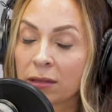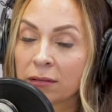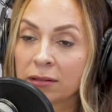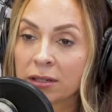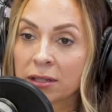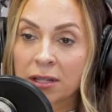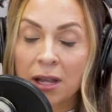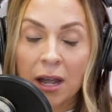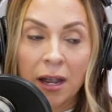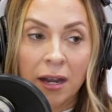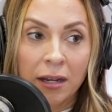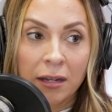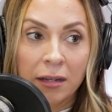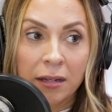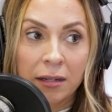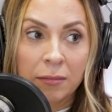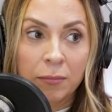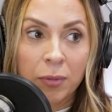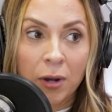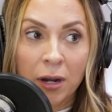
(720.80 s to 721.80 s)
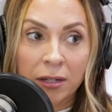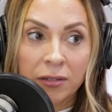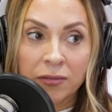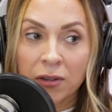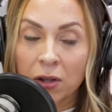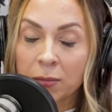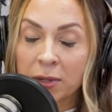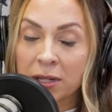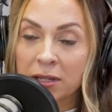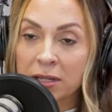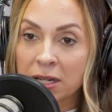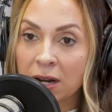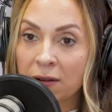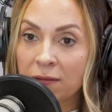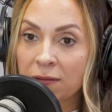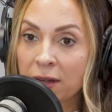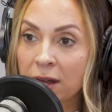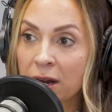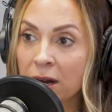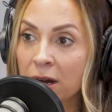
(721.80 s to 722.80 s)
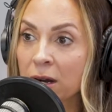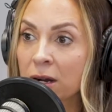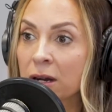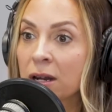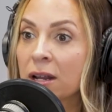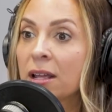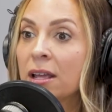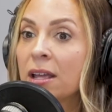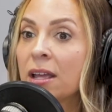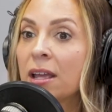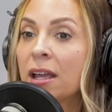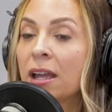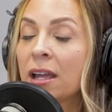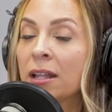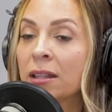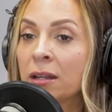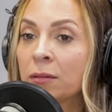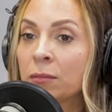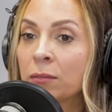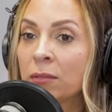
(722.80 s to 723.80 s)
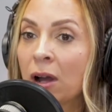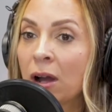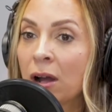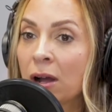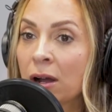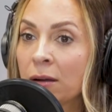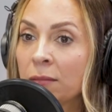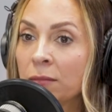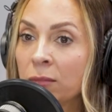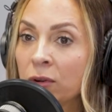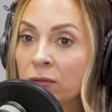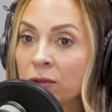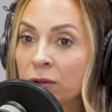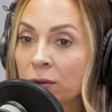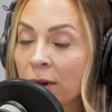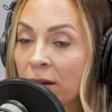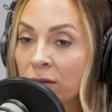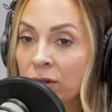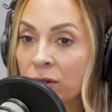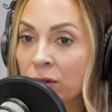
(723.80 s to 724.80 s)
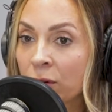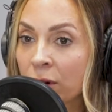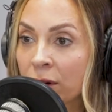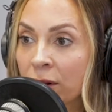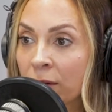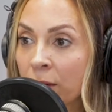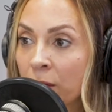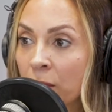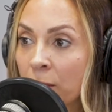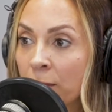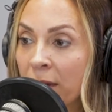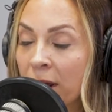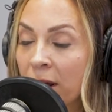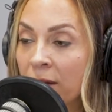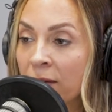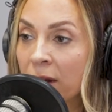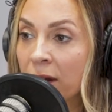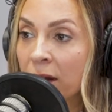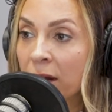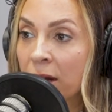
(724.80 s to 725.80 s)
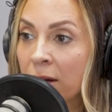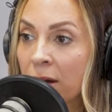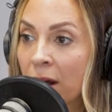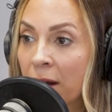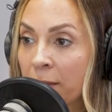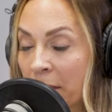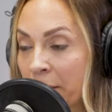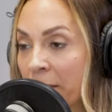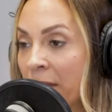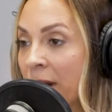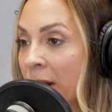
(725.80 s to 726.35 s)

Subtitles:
design and product development and stuff there, and then moved around New York a little bit, and then I met my